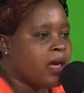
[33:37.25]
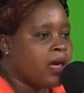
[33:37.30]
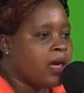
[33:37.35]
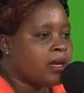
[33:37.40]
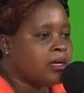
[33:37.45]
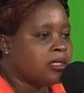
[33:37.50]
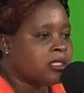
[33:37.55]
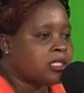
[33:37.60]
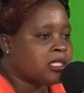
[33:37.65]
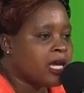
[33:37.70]

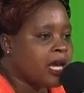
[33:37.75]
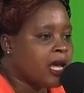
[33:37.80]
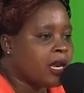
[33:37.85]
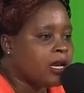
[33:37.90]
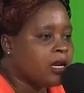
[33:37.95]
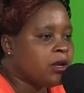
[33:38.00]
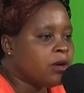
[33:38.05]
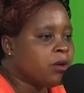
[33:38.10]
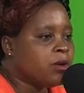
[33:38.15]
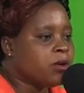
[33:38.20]
and tell
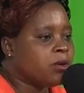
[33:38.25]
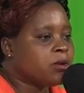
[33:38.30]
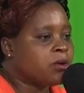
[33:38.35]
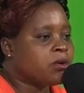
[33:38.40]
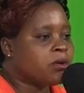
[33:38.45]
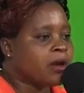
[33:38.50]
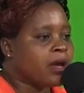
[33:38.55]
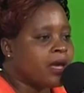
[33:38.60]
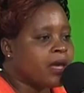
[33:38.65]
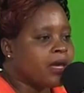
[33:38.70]
you
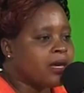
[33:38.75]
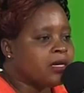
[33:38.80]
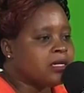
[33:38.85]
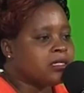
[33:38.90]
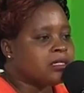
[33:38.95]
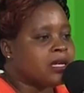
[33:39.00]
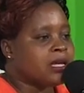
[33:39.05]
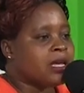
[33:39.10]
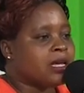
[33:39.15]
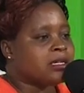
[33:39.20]

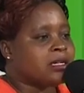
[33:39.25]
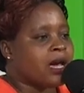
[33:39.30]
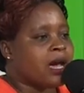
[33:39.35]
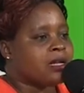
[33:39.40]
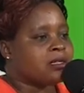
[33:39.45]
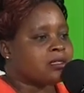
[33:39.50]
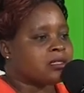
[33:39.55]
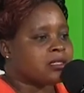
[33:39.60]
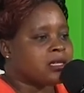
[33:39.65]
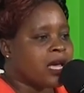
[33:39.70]
great and
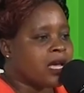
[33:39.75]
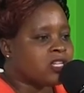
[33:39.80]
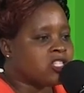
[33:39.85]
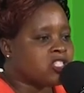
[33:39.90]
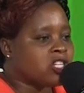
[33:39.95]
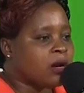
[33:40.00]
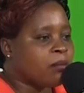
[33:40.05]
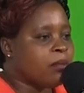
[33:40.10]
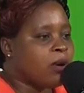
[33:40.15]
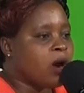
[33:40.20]

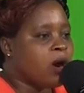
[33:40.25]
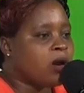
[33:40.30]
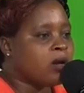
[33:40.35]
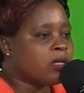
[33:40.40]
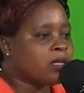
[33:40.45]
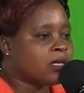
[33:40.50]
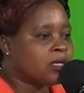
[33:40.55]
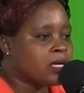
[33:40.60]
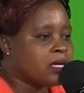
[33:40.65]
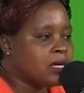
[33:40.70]

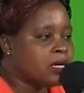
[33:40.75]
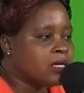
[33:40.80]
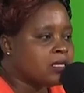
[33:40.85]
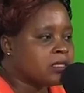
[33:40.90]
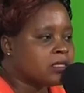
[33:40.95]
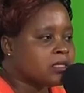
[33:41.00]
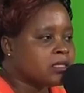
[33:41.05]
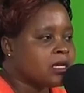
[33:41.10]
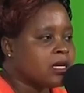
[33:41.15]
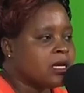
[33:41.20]
unsearchable
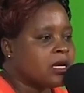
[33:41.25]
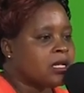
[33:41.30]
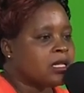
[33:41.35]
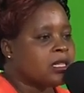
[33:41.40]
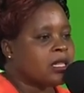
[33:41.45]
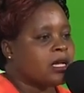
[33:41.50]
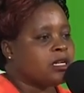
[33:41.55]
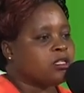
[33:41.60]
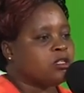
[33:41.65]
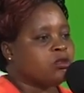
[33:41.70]
things
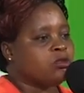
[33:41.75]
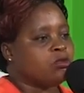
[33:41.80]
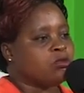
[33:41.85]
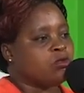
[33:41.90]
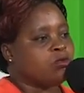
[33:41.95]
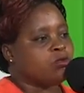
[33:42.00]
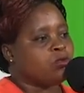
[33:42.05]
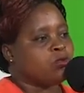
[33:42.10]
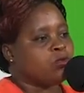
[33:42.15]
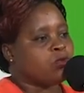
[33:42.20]
that you
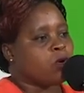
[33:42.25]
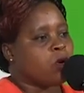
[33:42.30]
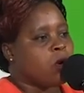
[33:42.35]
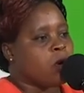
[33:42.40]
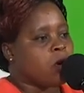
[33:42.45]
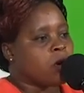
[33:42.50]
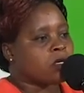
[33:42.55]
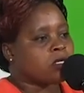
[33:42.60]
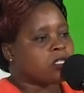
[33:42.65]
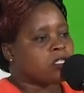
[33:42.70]
do
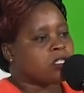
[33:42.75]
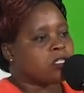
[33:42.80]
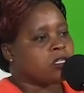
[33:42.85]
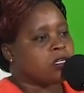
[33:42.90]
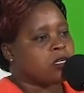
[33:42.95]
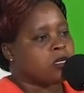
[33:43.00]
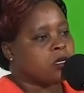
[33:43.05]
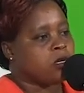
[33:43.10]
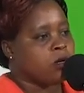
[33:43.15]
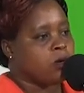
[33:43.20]
not
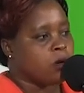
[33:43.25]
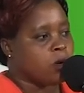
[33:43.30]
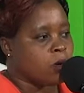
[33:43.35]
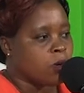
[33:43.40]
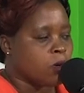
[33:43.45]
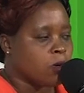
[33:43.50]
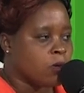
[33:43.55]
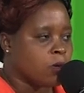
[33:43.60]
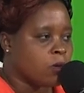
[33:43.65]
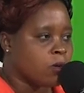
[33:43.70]

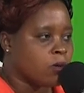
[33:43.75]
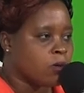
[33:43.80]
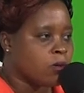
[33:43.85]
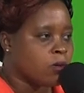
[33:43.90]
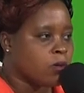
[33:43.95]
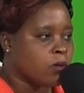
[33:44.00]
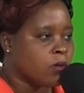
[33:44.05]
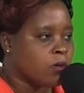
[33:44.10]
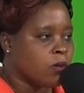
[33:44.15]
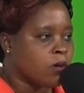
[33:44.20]
know."
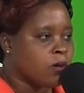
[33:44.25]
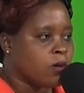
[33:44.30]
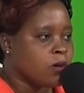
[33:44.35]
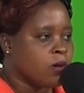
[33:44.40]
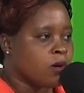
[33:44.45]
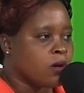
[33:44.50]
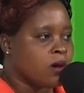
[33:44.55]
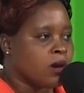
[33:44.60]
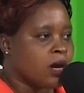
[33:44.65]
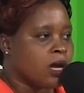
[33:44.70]

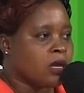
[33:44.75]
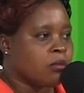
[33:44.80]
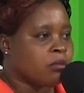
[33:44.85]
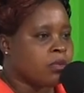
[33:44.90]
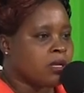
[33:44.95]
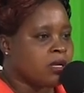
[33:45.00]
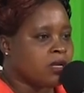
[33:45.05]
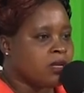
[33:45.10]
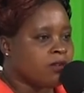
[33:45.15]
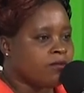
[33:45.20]
I
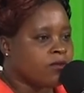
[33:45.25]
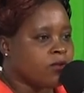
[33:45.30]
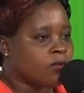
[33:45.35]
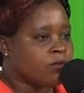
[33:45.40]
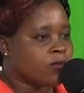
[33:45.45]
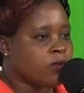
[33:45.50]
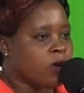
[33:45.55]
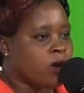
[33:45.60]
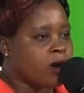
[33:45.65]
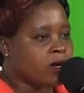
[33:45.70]
believe
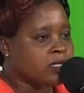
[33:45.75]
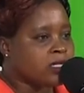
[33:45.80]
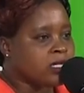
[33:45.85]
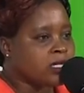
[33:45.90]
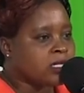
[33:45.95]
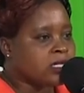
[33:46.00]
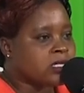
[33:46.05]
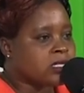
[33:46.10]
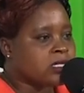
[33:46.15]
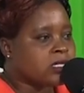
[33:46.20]
you've got
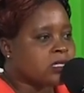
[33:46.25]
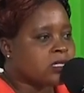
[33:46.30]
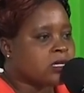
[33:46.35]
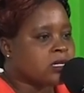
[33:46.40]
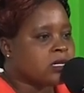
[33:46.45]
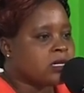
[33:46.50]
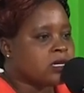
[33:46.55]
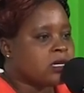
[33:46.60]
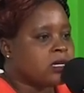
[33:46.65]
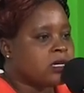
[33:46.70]
it.
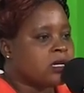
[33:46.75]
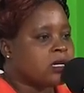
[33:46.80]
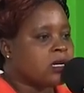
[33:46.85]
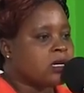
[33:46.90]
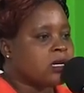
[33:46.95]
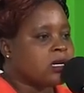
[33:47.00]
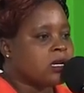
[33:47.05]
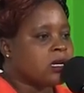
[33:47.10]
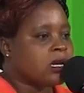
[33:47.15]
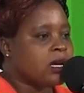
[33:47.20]

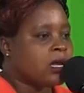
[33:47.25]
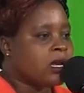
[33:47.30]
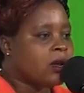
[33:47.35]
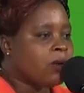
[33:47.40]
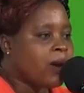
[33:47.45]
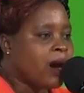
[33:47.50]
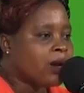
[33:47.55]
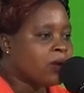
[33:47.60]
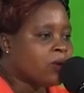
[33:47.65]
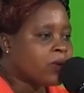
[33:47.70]

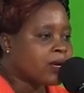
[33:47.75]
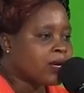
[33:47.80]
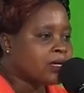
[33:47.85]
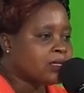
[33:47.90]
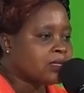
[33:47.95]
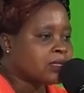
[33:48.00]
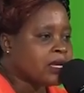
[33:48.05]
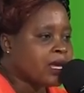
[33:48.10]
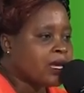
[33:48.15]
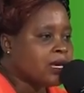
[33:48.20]
Anyone who
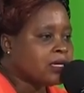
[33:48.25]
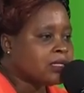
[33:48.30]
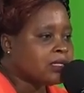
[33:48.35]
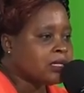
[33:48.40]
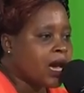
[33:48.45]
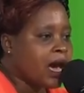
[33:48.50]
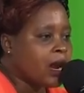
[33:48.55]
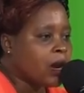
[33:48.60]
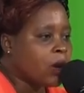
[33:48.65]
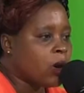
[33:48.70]
can say
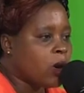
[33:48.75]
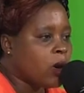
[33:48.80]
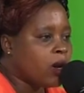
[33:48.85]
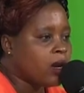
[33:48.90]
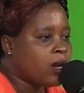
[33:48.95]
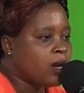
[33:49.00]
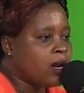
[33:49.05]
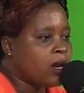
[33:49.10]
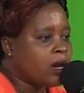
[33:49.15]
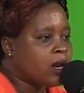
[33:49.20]
it alone?